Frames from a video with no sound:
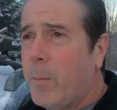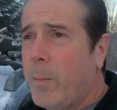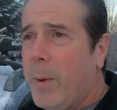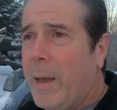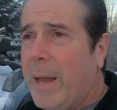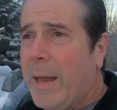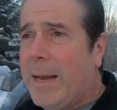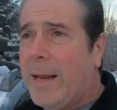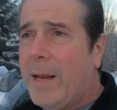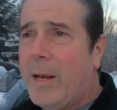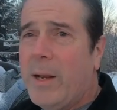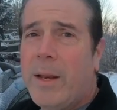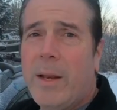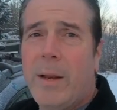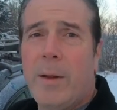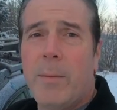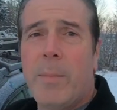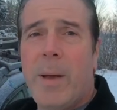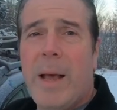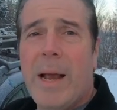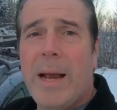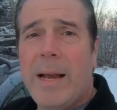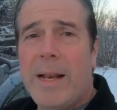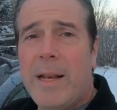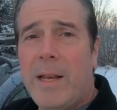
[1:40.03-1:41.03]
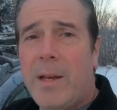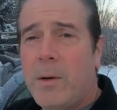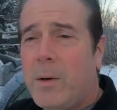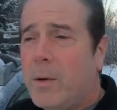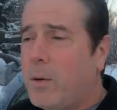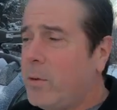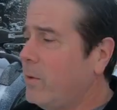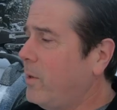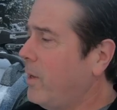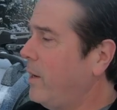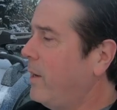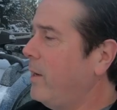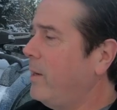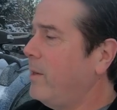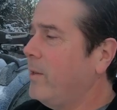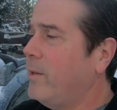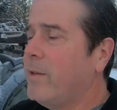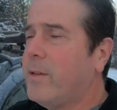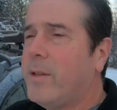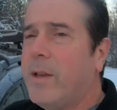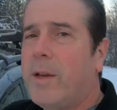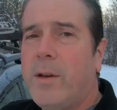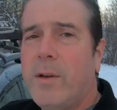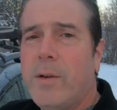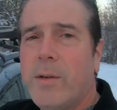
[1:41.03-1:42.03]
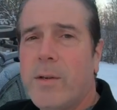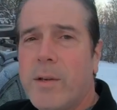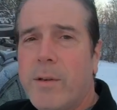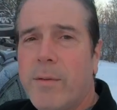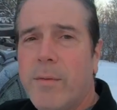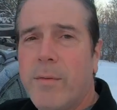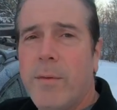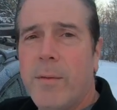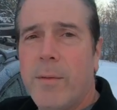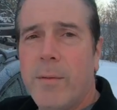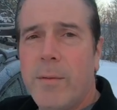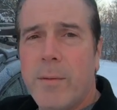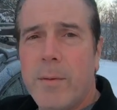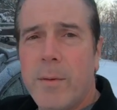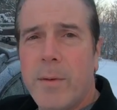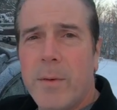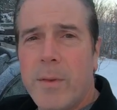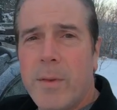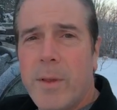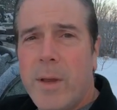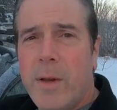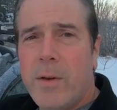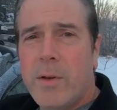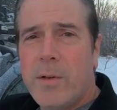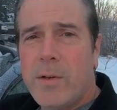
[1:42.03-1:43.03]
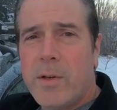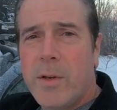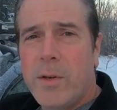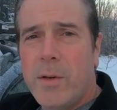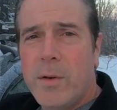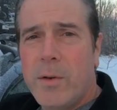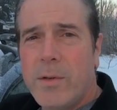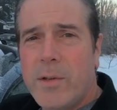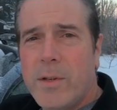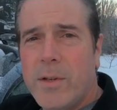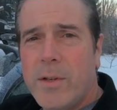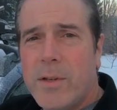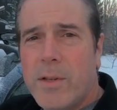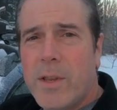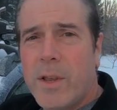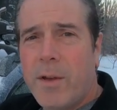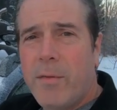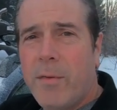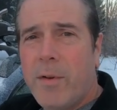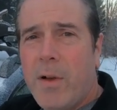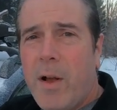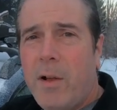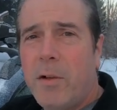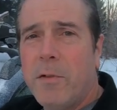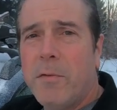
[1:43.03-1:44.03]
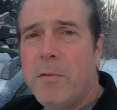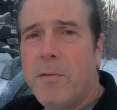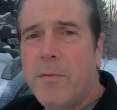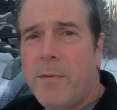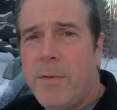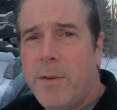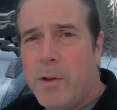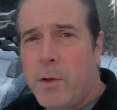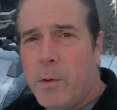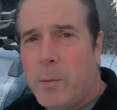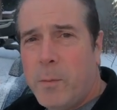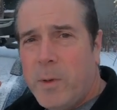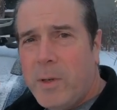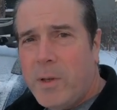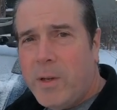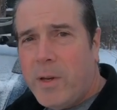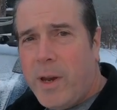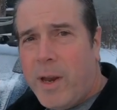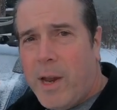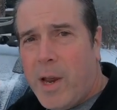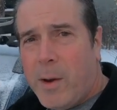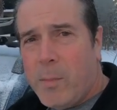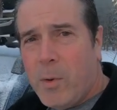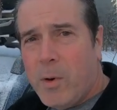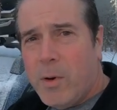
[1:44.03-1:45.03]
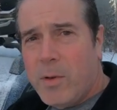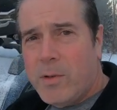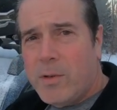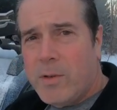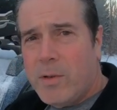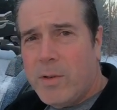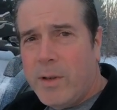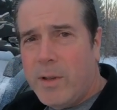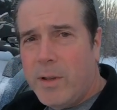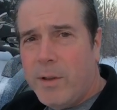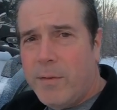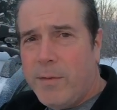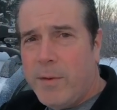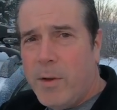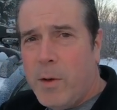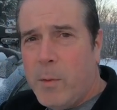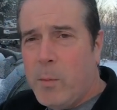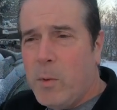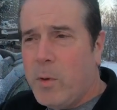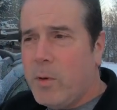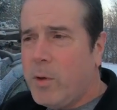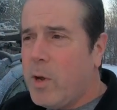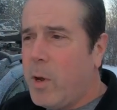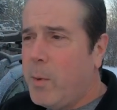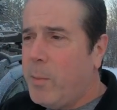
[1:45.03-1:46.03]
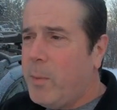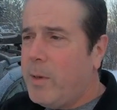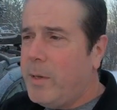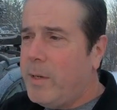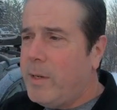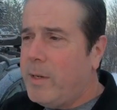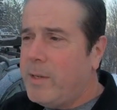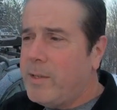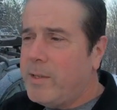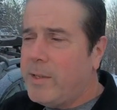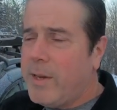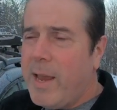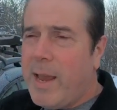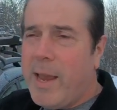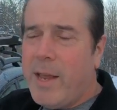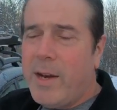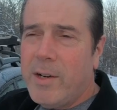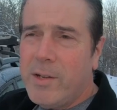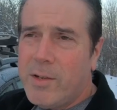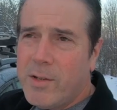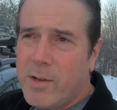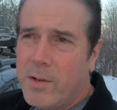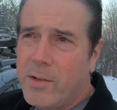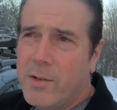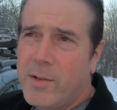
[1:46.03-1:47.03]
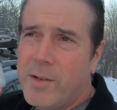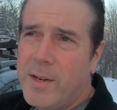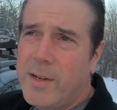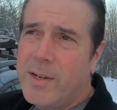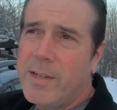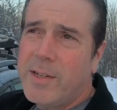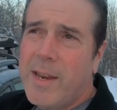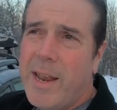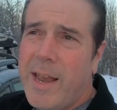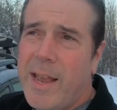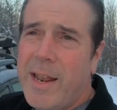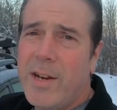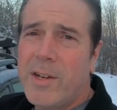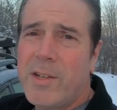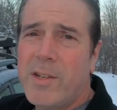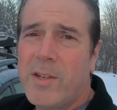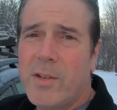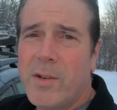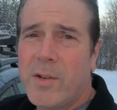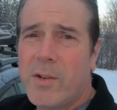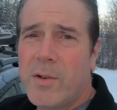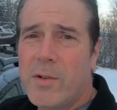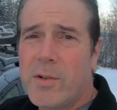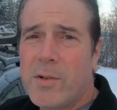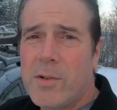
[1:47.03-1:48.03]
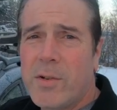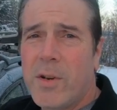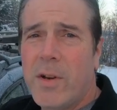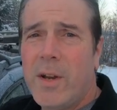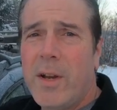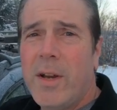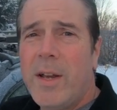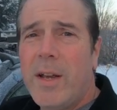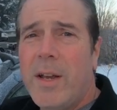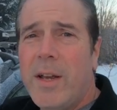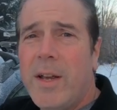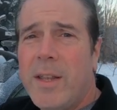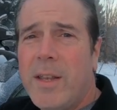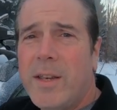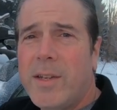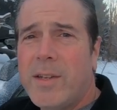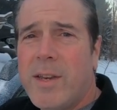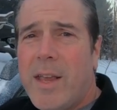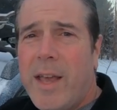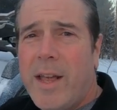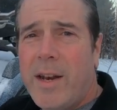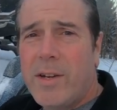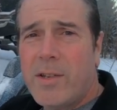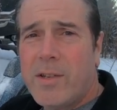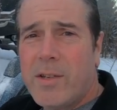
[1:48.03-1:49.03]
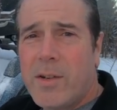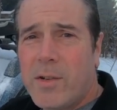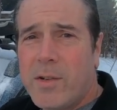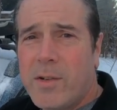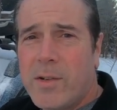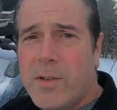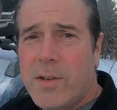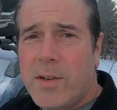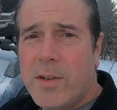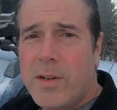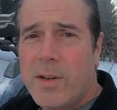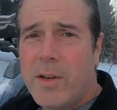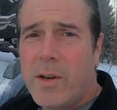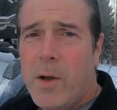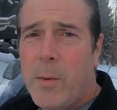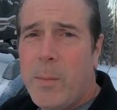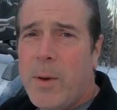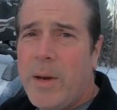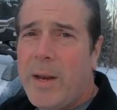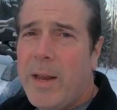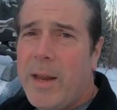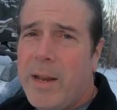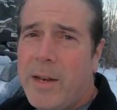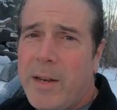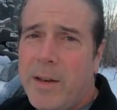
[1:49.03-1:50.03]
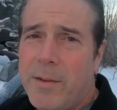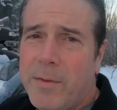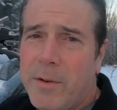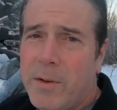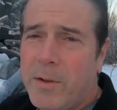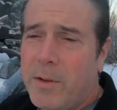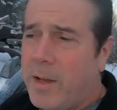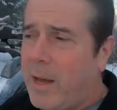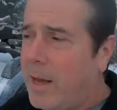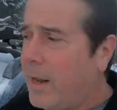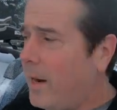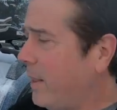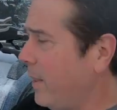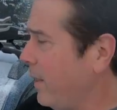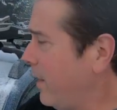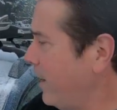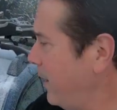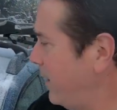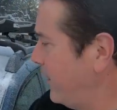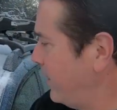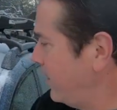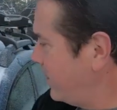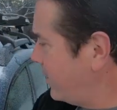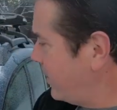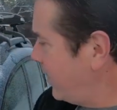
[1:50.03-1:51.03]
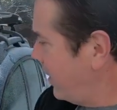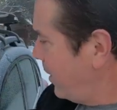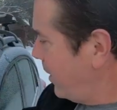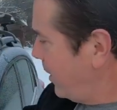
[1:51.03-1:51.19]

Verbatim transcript: Back in the, back in the old days, they used to They used to use this stuff called film and cameras, and the film would come in these canisters. And these canisters, these canisters come in handy for a lot of things.